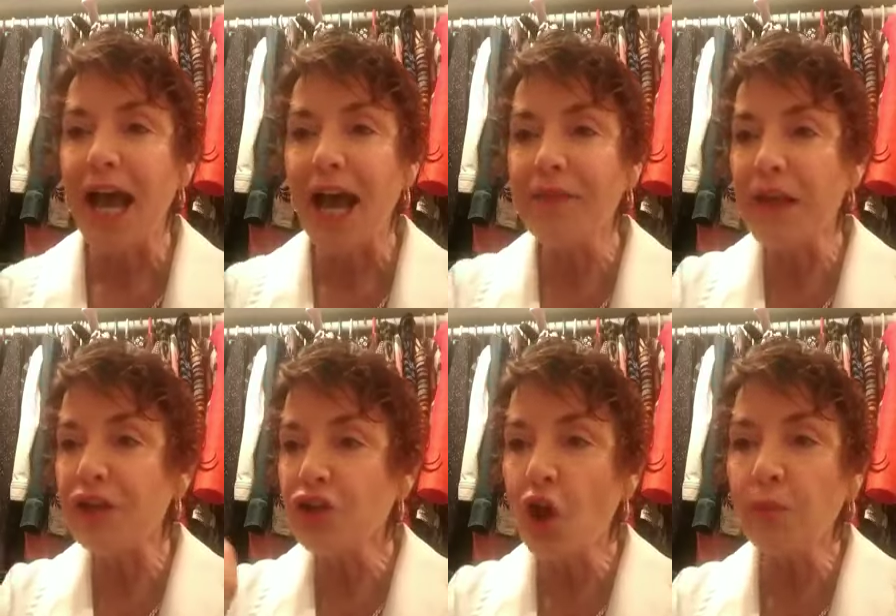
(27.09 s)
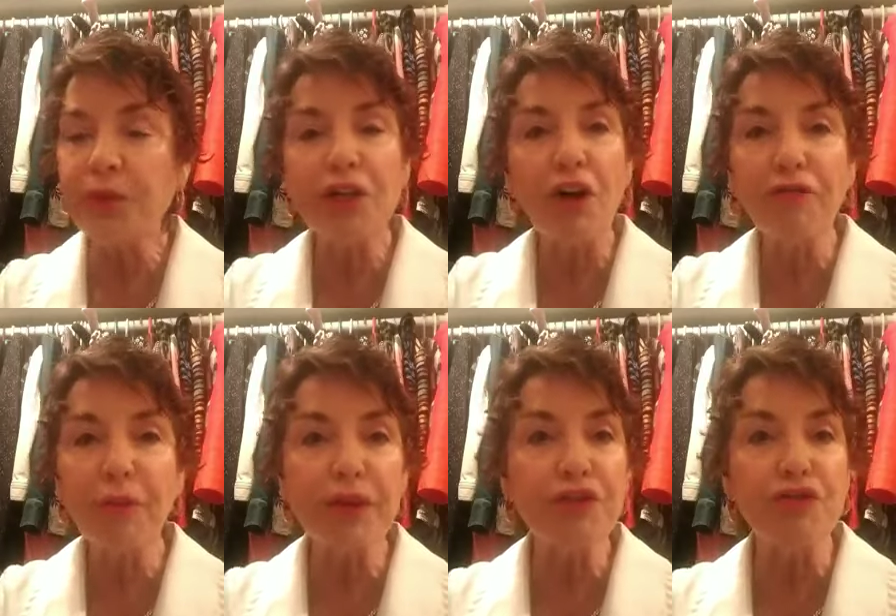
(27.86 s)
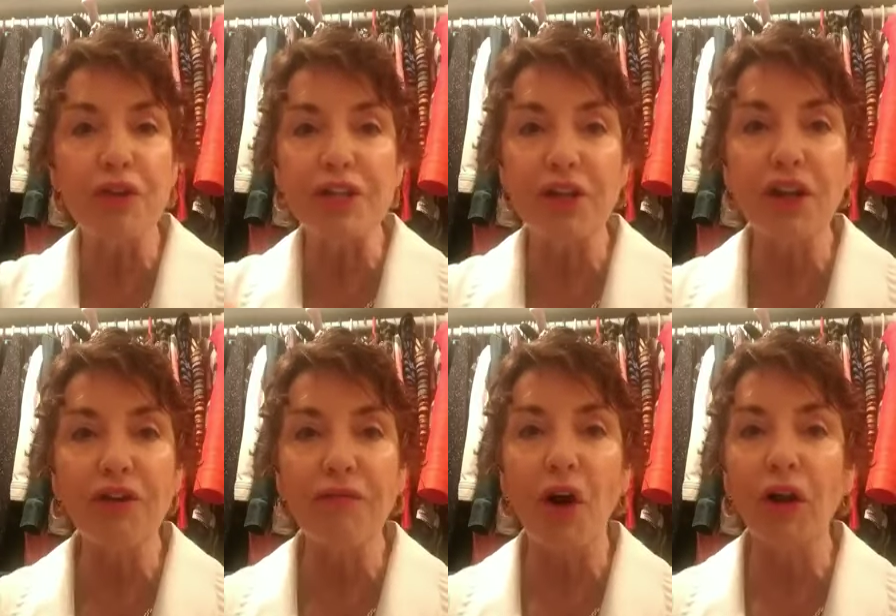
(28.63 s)
and then topped it off with a drizzle
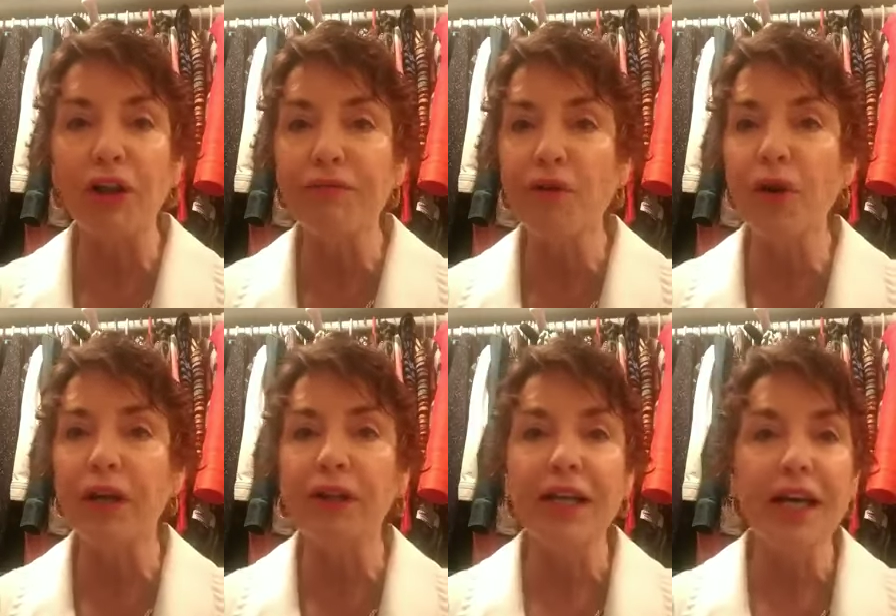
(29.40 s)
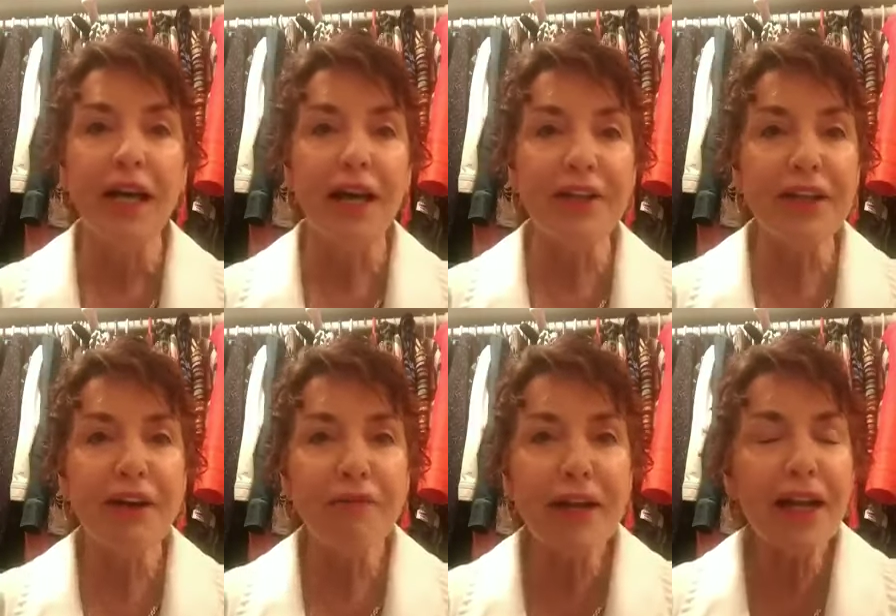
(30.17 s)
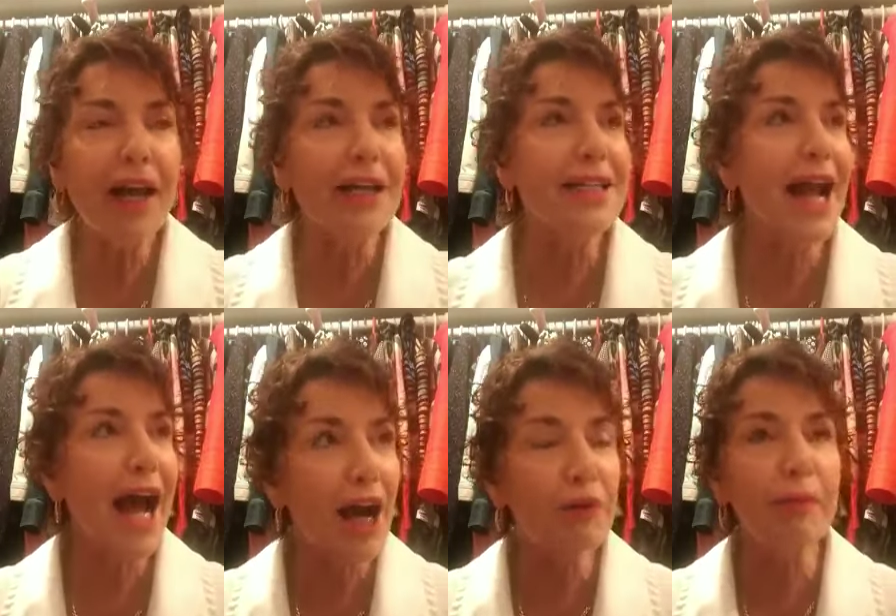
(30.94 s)
of olive oil. And then I realized
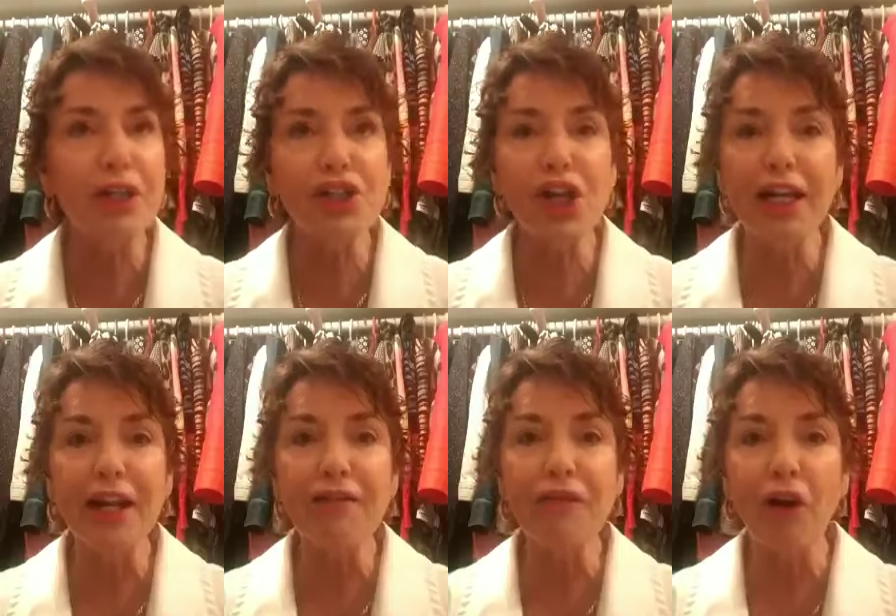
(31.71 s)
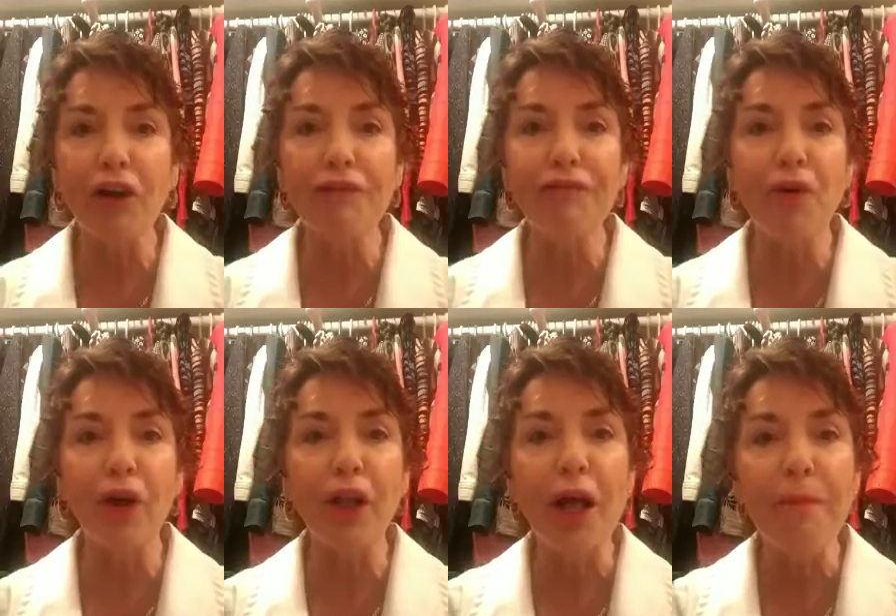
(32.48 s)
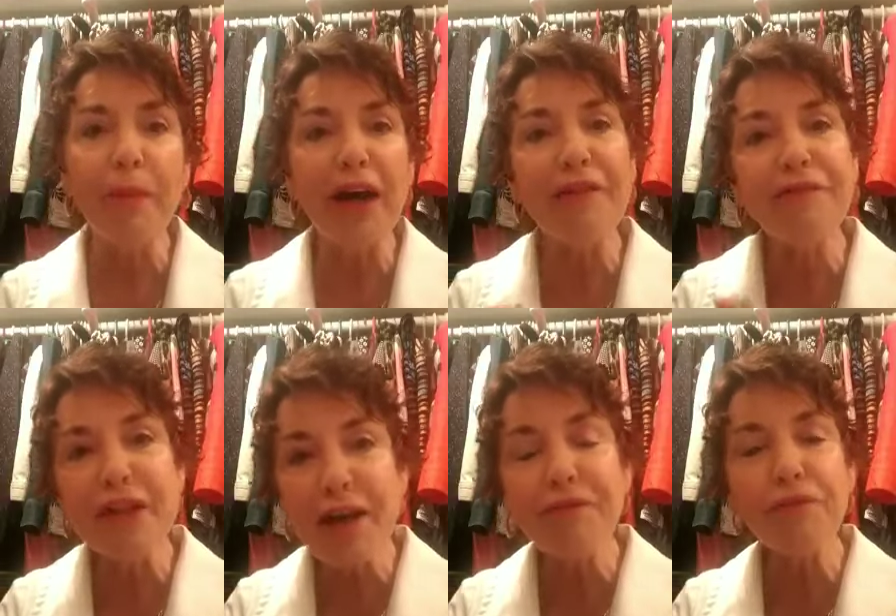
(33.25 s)
how much I love olive oil, but have
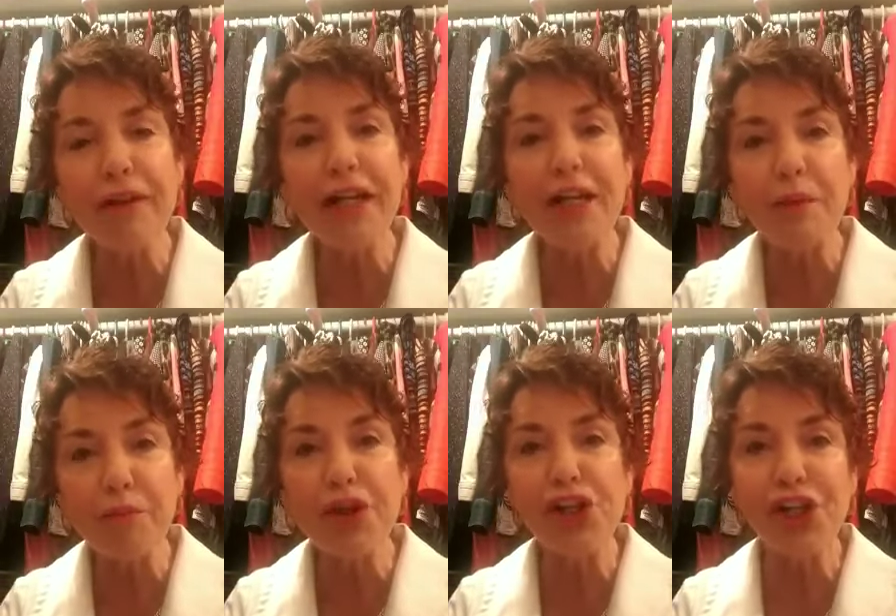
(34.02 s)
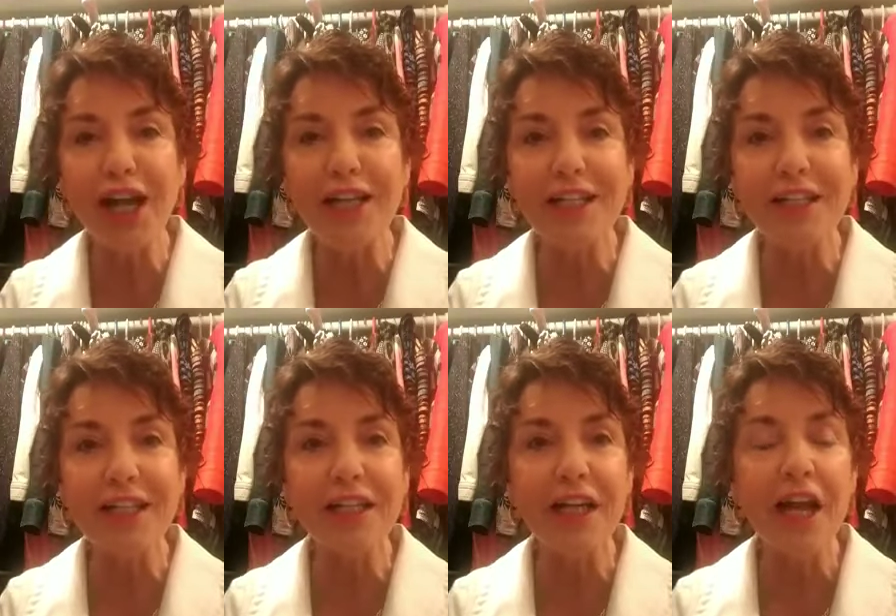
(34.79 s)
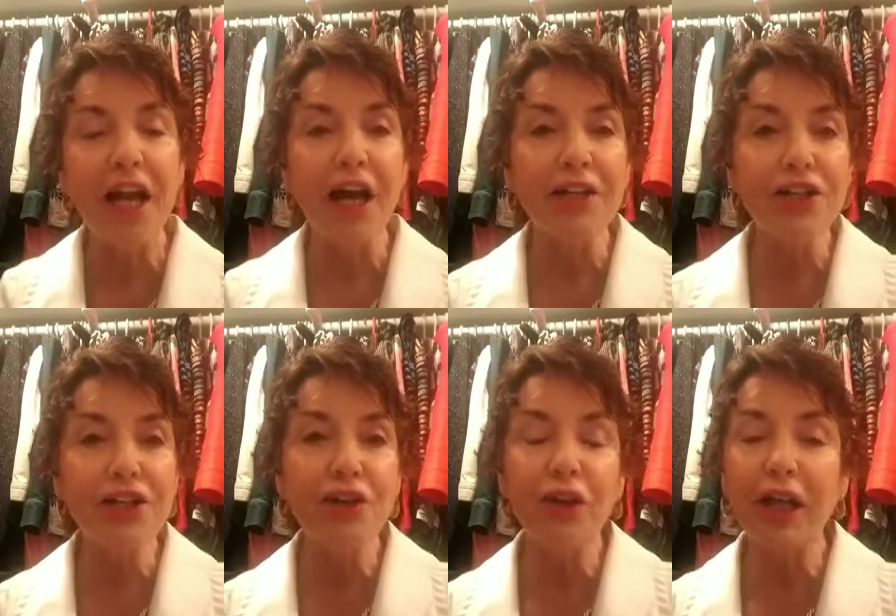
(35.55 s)
never really appreciated it
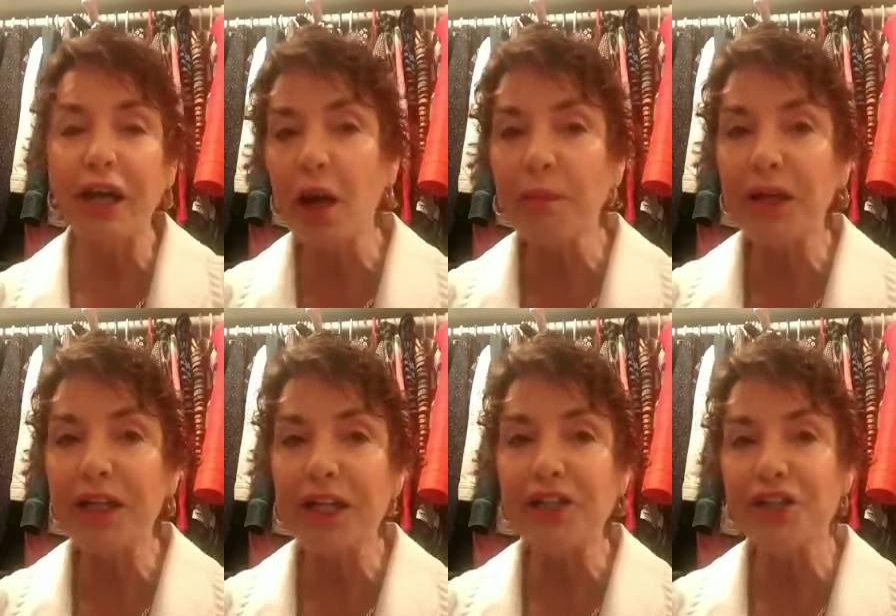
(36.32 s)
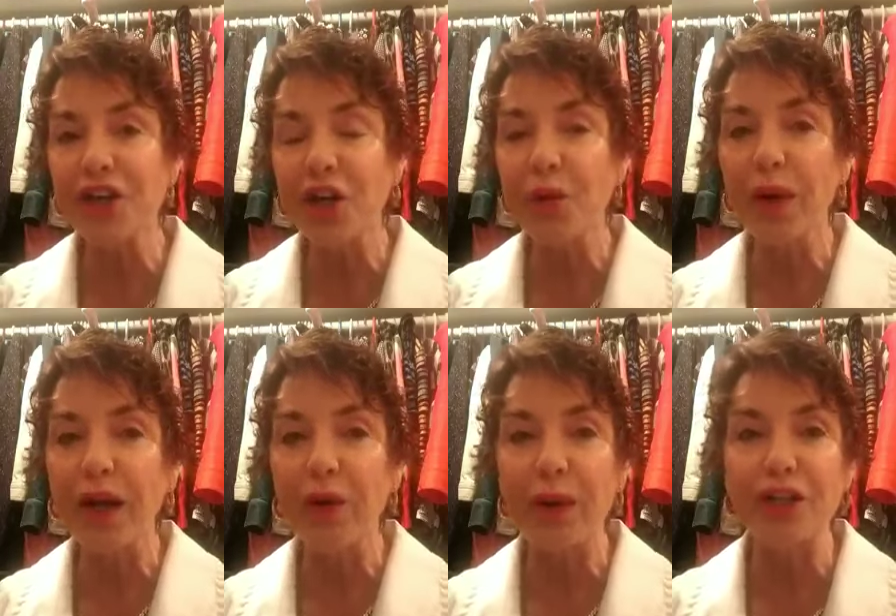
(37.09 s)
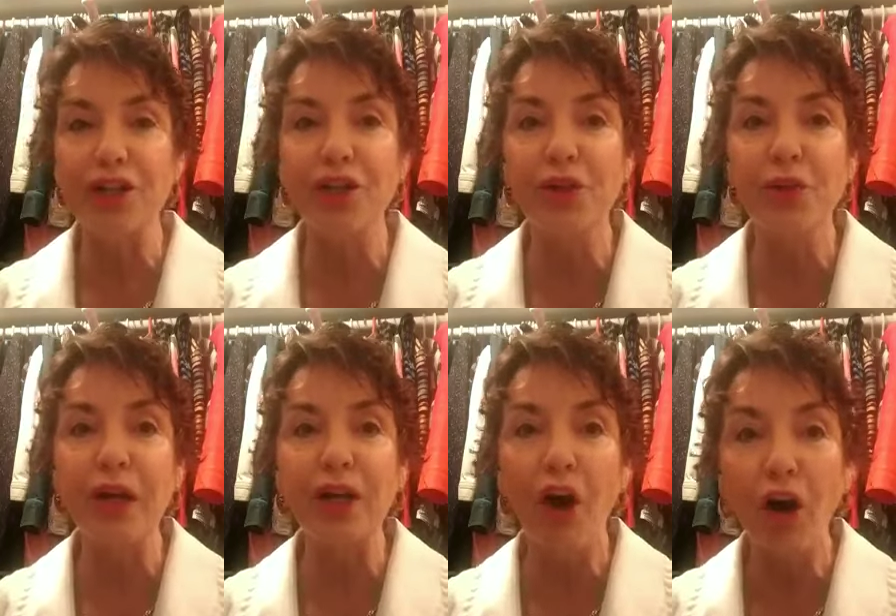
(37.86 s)
until a couple of years ago when I went to
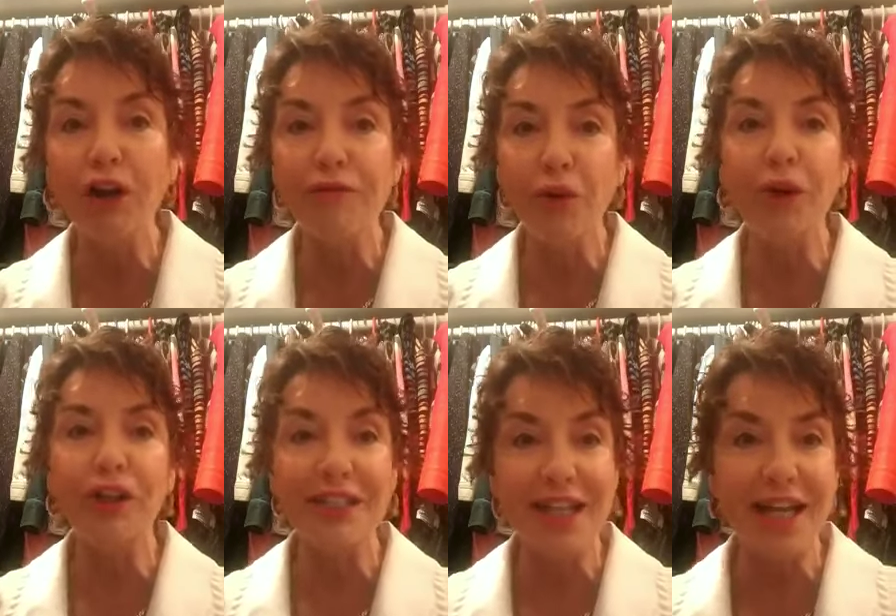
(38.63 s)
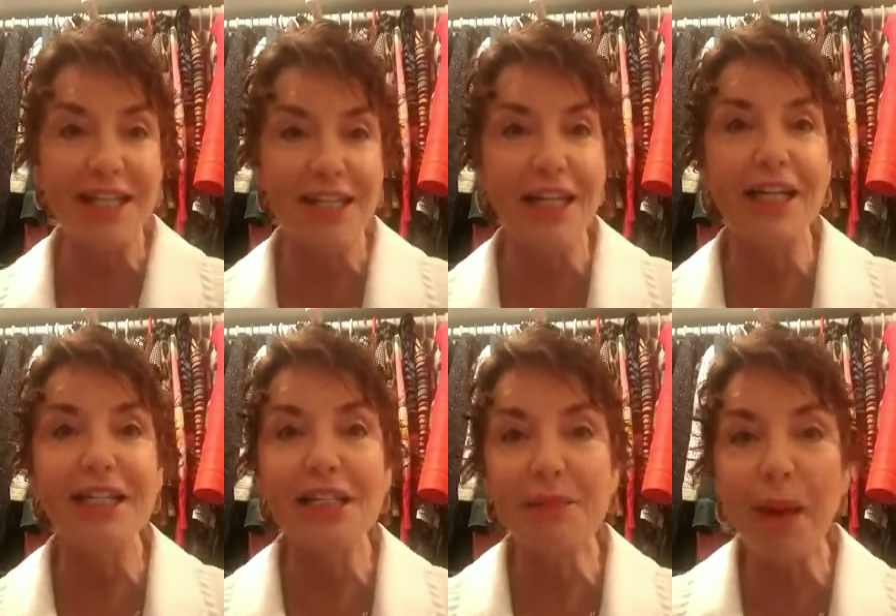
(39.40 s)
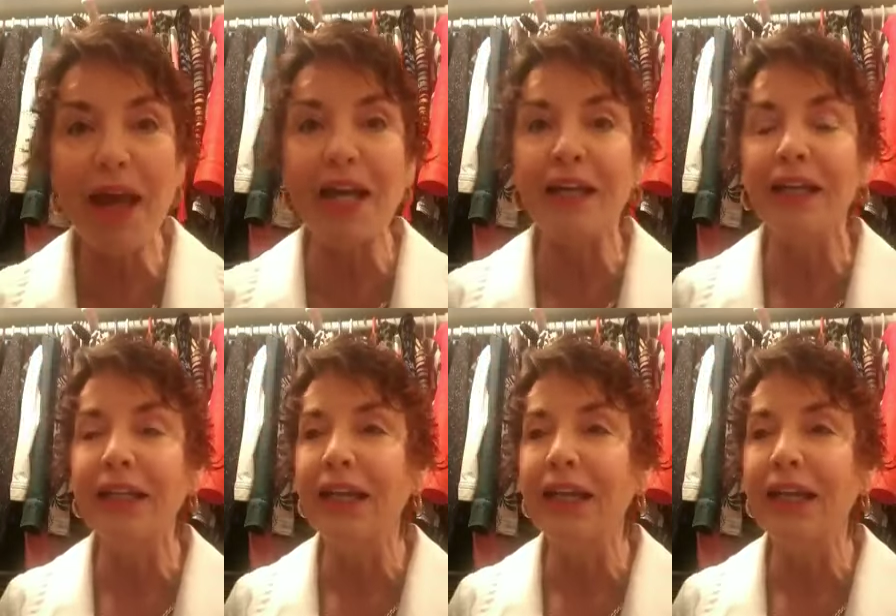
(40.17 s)
an olive oil tasting in Spain.